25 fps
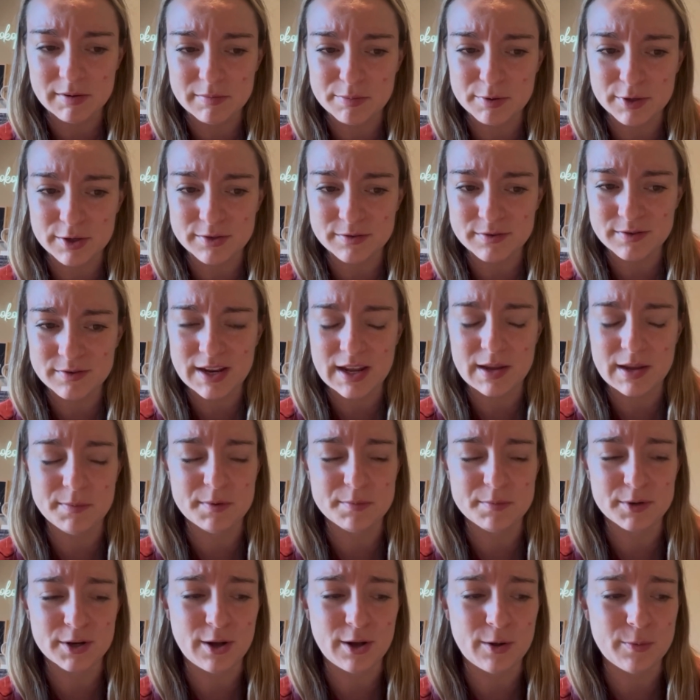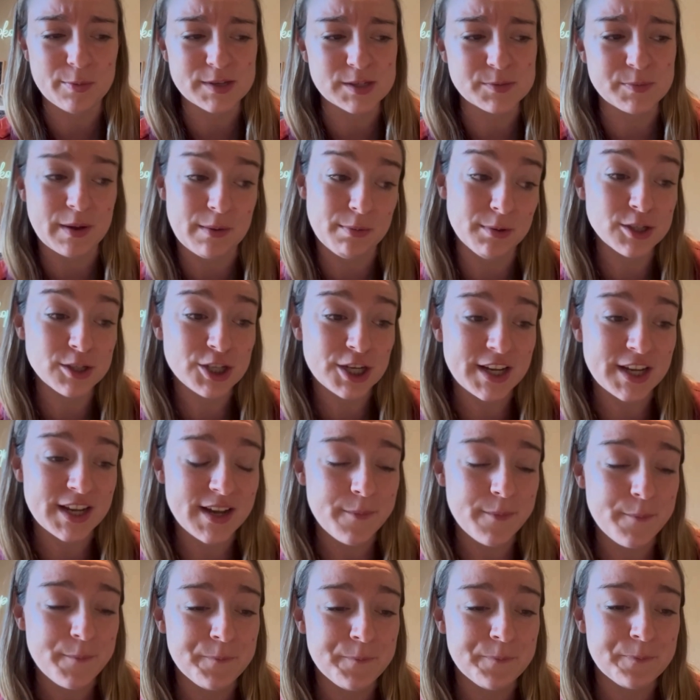Prokopis publishing,